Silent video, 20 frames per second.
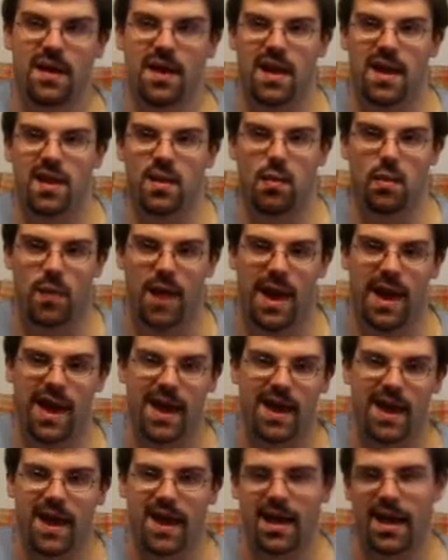in a
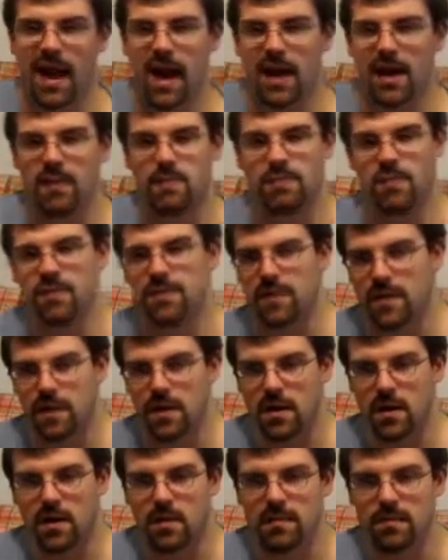way, I kind of
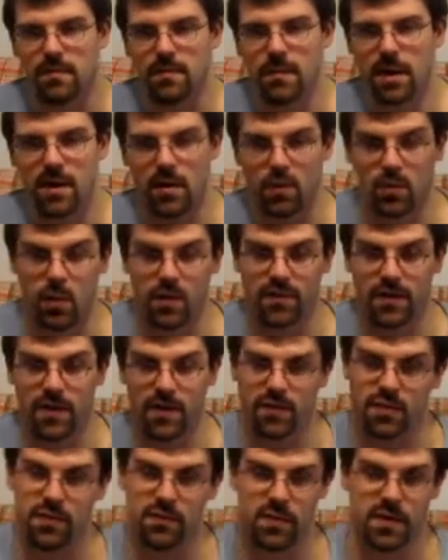prefer Modern
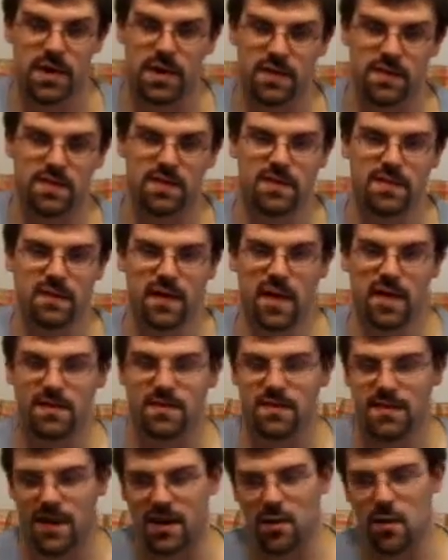Warfare 3's
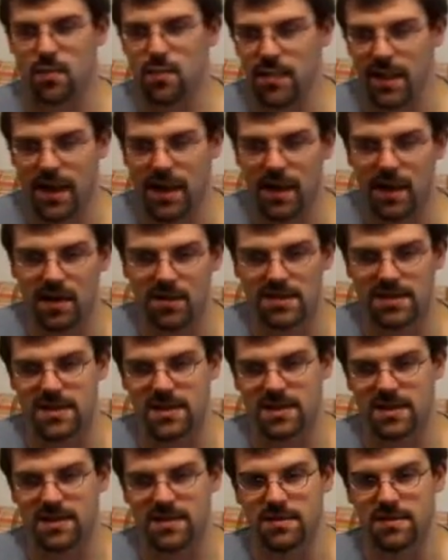single player
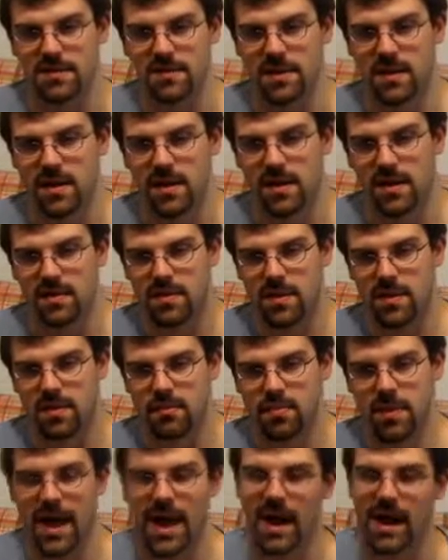to the
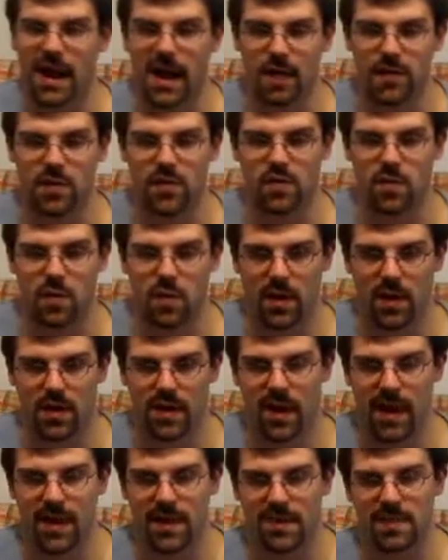Black Ops
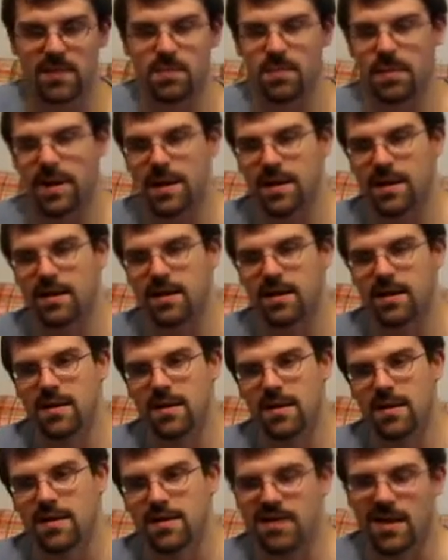storylines, but
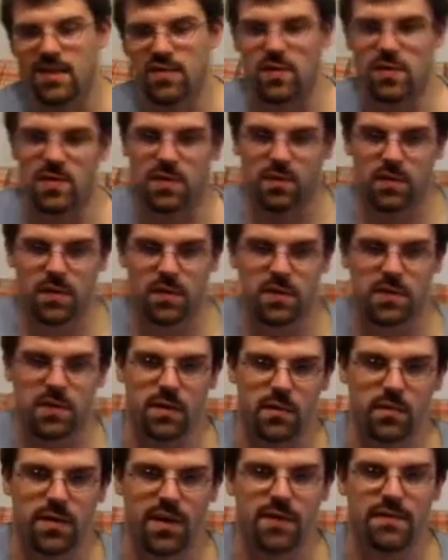that's just a
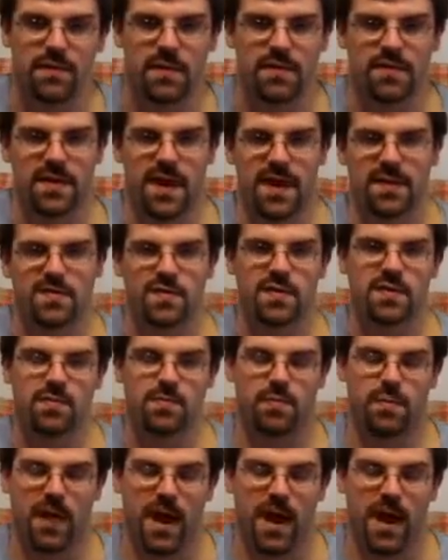personal preference. I just